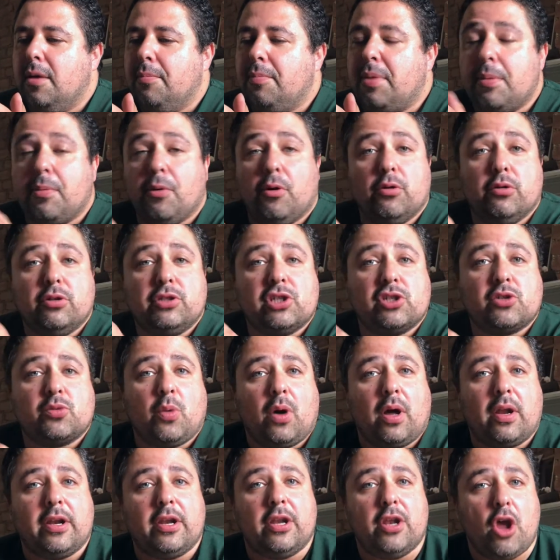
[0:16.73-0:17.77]
people who just
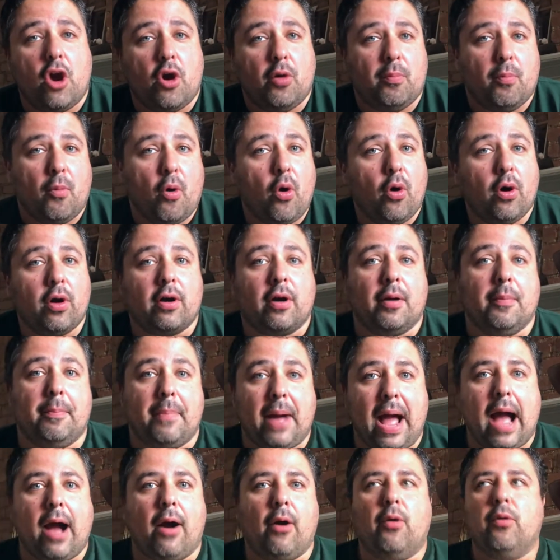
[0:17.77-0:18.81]
want to know more
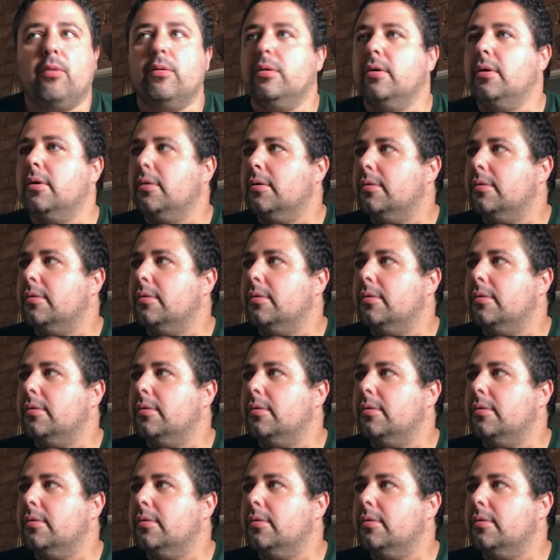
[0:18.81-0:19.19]
about,